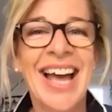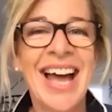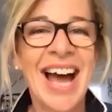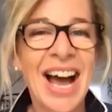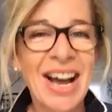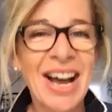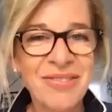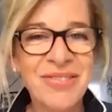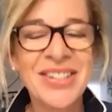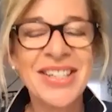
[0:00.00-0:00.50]

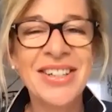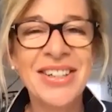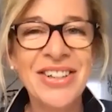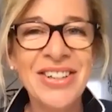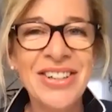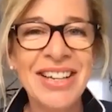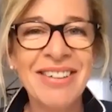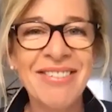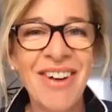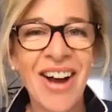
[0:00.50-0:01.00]

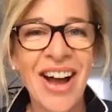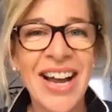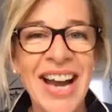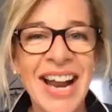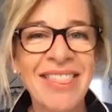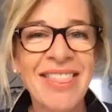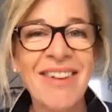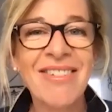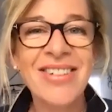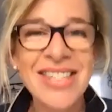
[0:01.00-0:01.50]
Absolutely right.
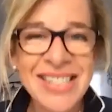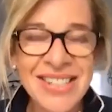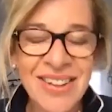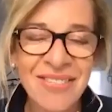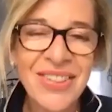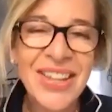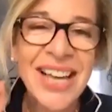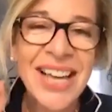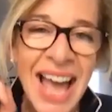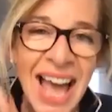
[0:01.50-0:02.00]
And there was
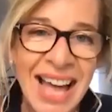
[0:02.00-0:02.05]
something